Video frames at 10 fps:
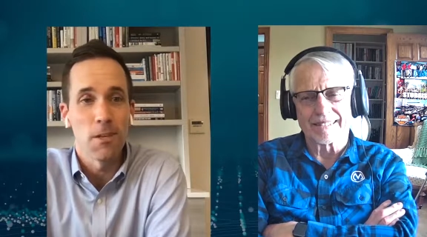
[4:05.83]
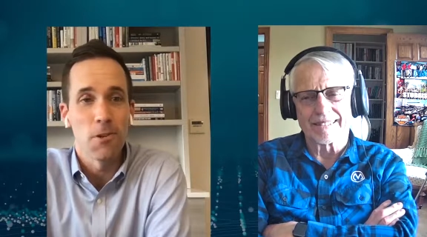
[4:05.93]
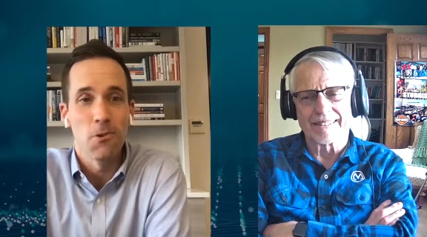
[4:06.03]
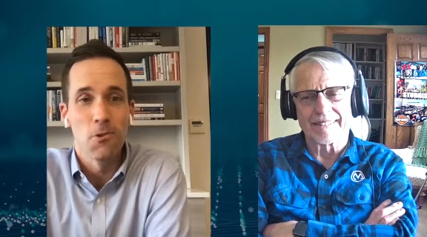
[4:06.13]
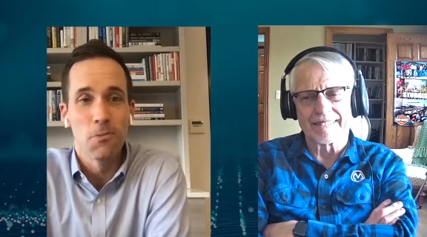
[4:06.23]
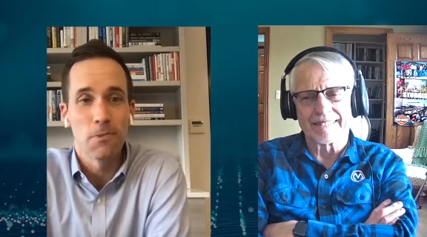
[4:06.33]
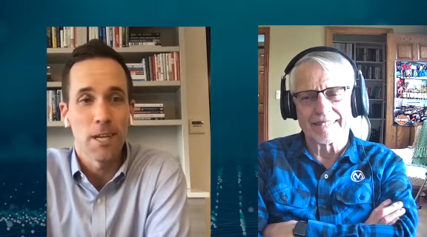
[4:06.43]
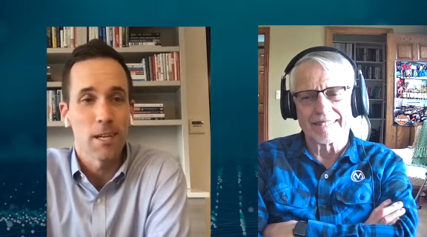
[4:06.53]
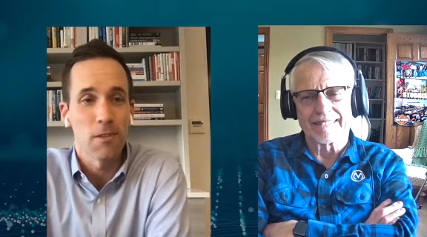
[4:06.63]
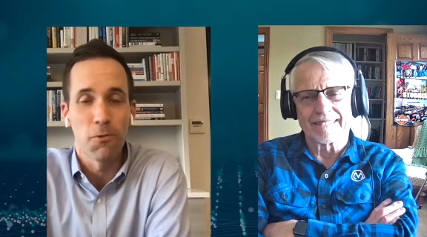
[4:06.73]
Speaker 1: you
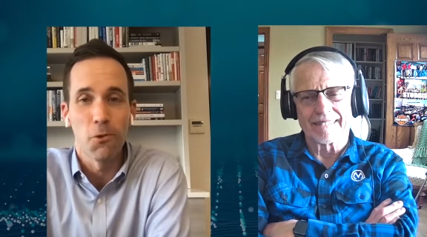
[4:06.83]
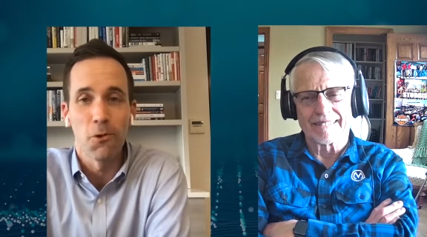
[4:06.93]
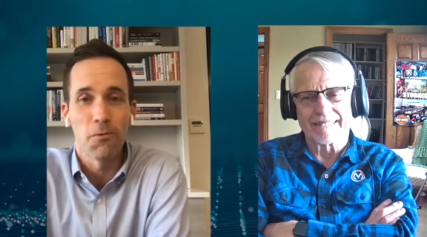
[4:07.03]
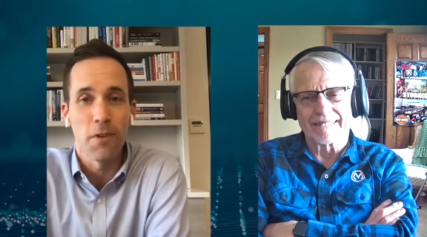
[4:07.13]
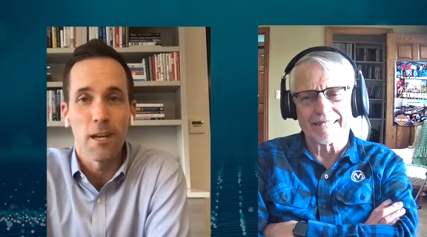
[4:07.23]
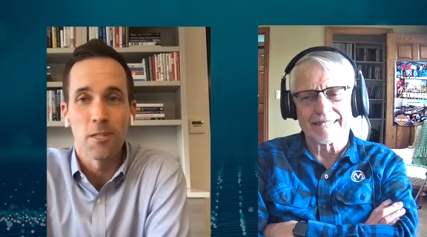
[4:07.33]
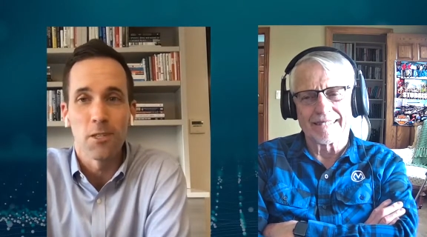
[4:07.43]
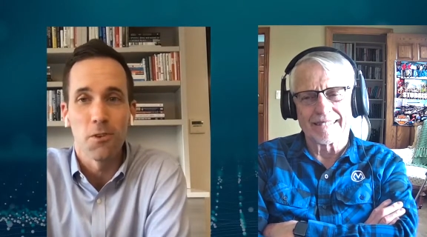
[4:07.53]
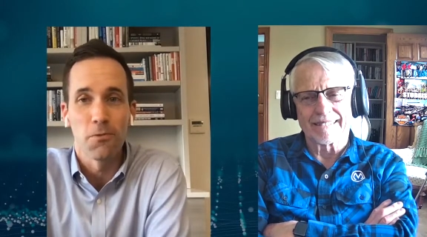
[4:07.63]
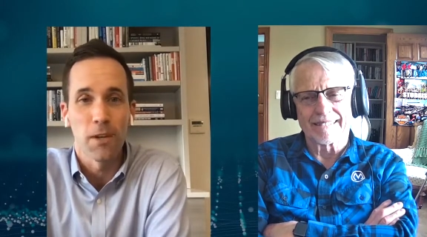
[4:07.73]
take full advantage
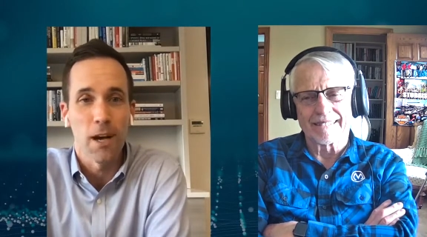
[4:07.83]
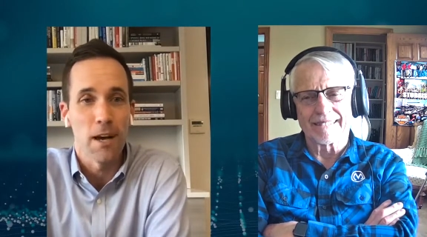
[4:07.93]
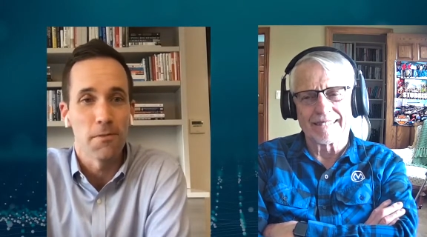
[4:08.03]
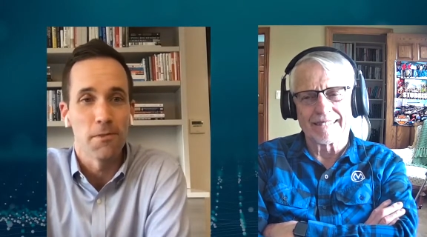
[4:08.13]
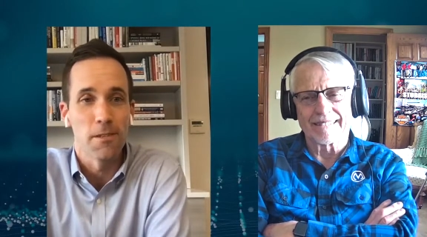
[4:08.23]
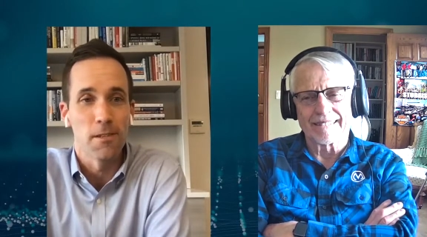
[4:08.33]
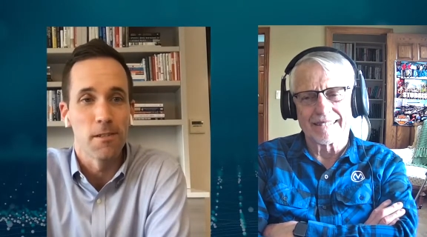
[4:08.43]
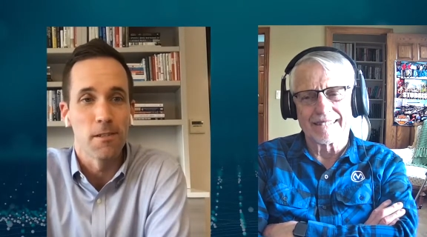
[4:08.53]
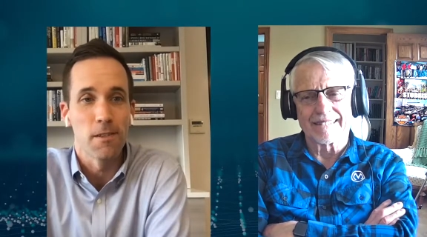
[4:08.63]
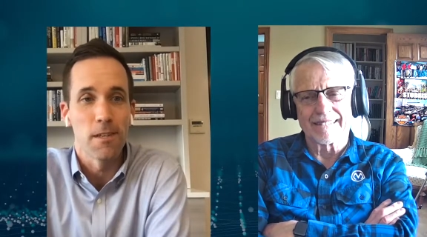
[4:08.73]
of kind of
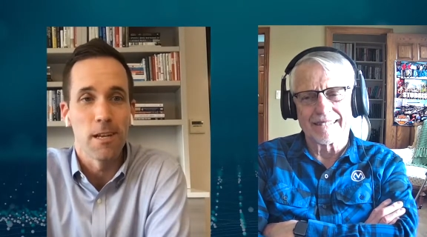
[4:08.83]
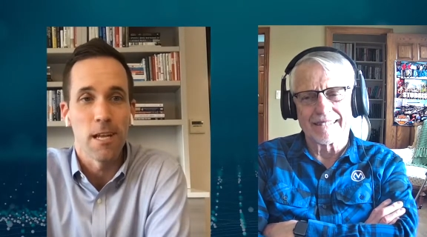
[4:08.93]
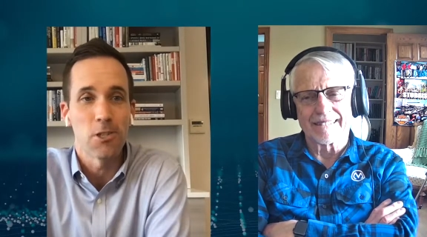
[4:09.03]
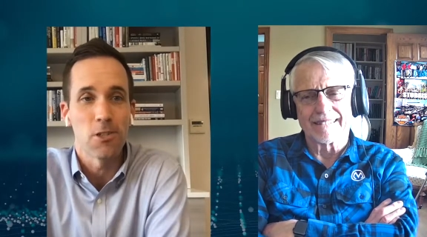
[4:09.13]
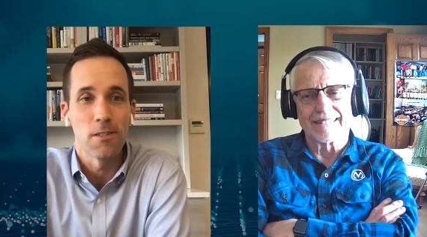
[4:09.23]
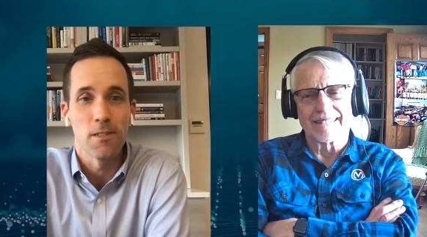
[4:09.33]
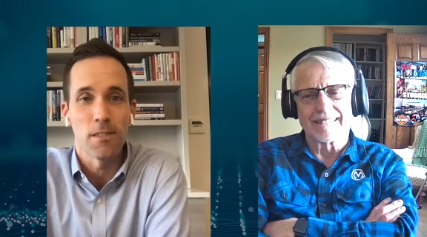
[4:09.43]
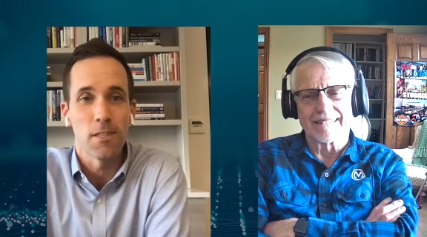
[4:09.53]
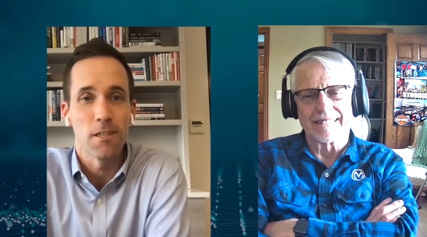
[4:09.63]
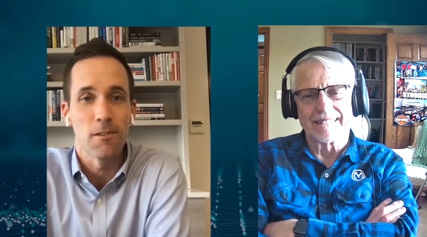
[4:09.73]
the, the nature and the
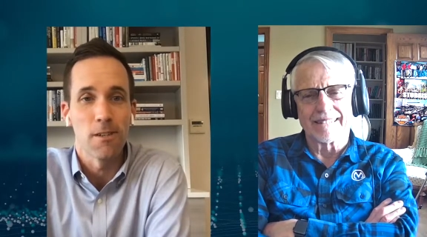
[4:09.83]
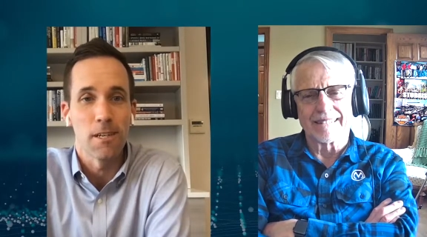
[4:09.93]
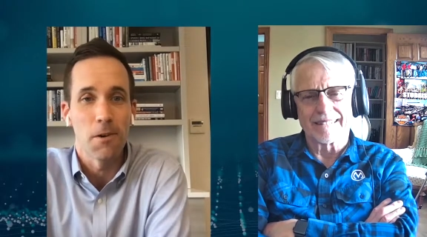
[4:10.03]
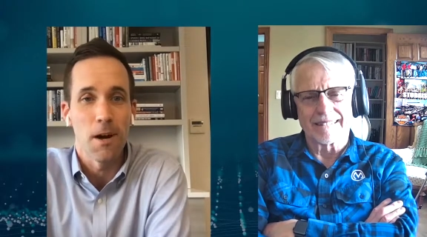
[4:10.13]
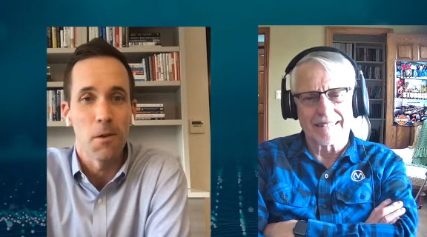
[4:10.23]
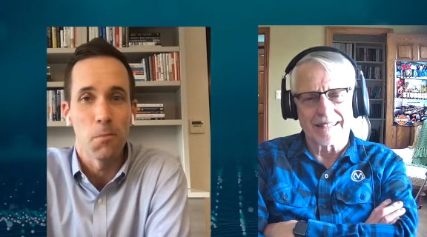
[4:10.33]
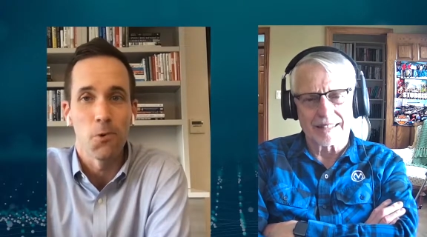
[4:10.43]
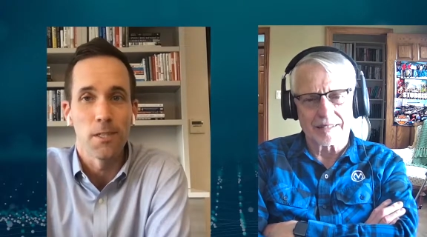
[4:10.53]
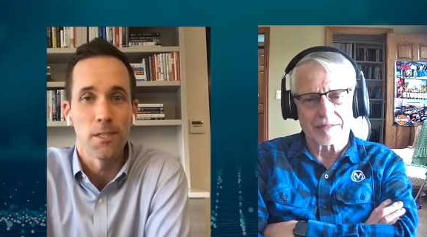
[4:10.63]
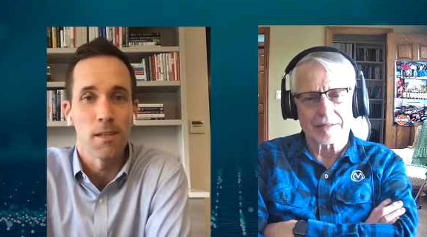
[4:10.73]
scenery around
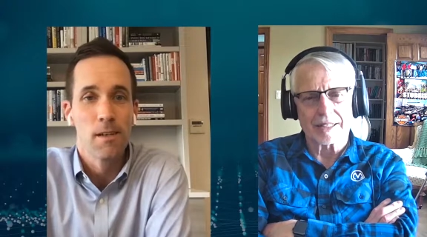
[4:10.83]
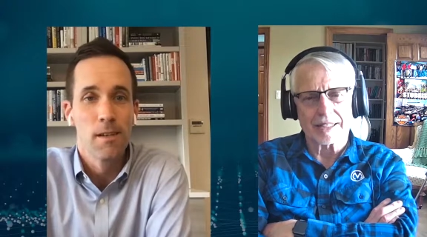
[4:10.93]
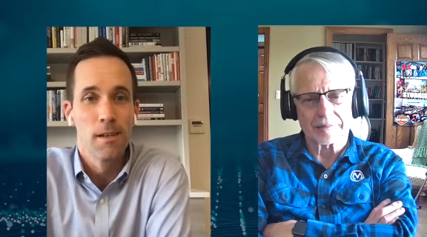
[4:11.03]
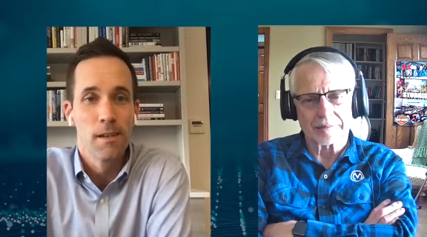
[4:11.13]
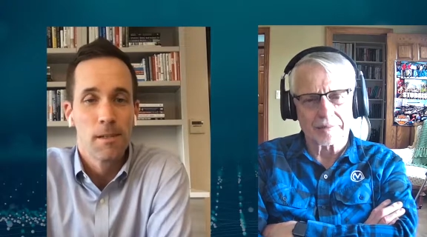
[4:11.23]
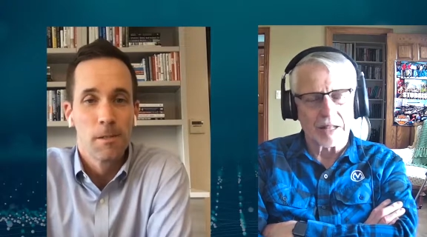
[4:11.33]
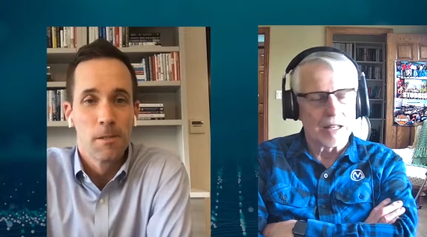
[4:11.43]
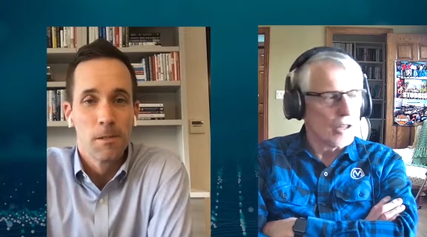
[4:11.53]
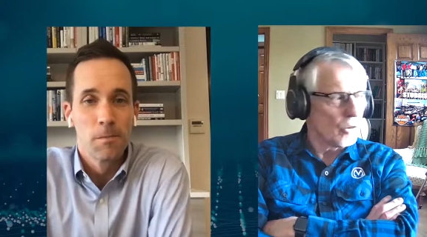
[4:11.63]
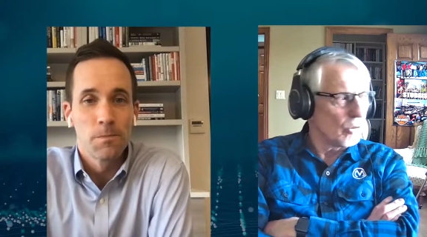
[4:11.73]
Boise. Right.
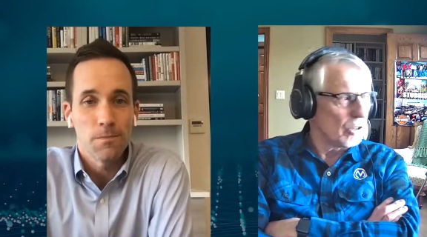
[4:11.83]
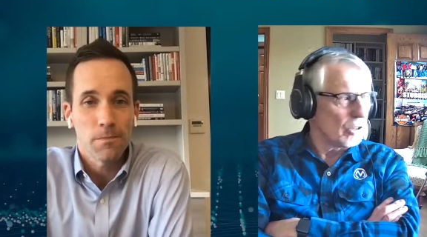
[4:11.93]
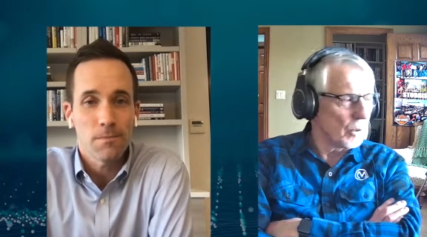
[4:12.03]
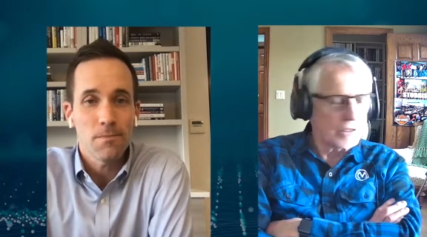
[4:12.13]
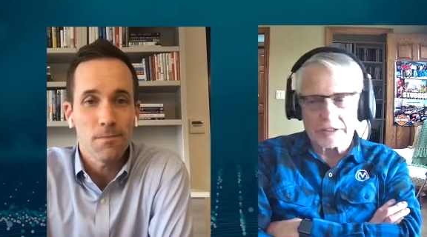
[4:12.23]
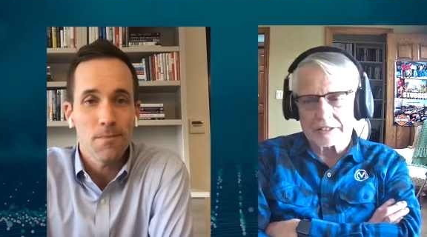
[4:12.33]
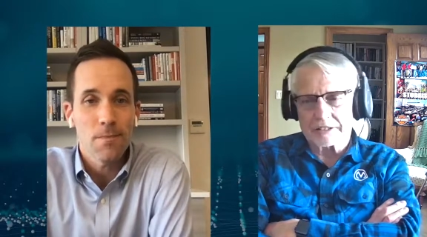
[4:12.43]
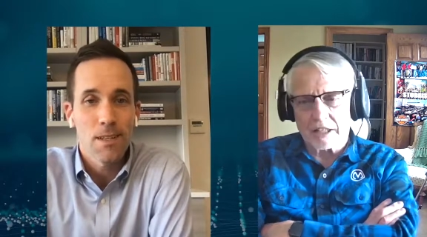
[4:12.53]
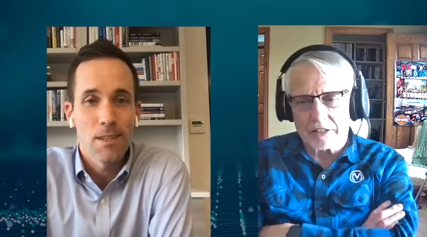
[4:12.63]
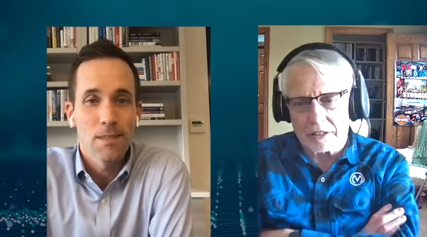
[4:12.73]
Speaker 2: Well, Boise's not
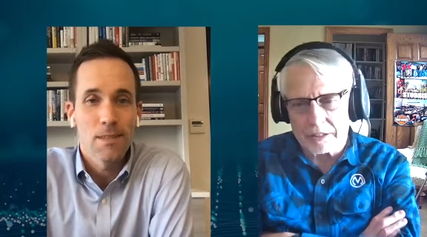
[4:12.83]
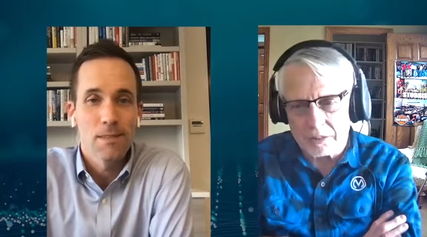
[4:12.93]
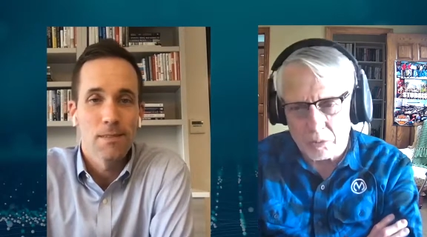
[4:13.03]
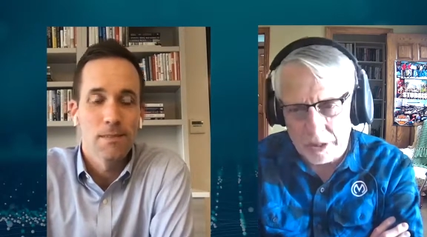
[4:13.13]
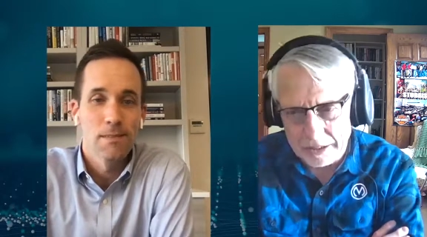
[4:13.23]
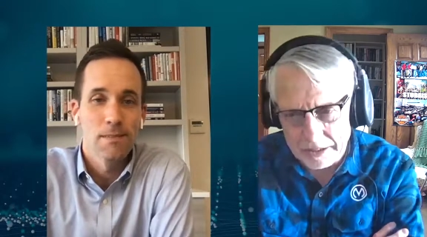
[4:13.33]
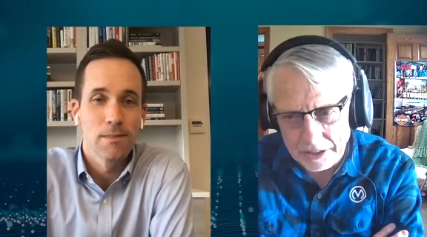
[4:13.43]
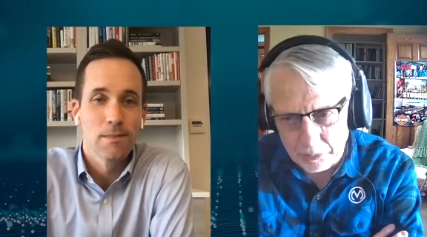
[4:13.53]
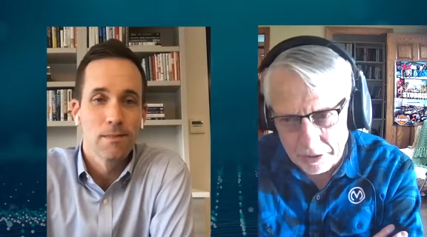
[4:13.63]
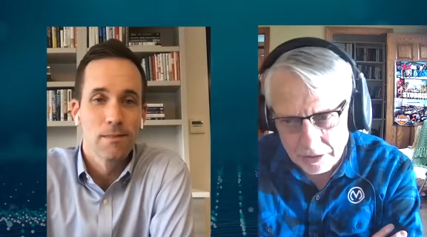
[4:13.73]
on the way to
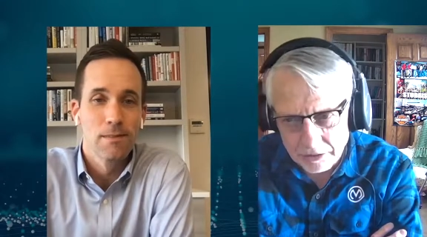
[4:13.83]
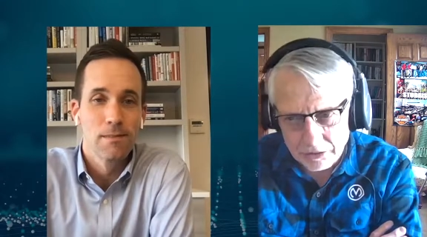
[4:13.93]
anywhere.